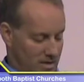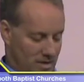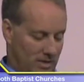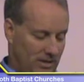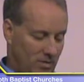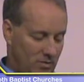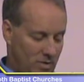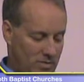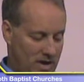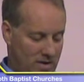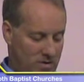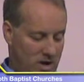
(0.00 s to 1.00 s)
because I
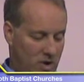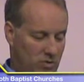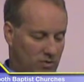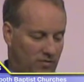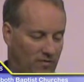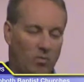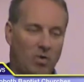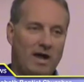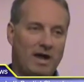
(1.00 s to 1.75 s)
wrote down notes from what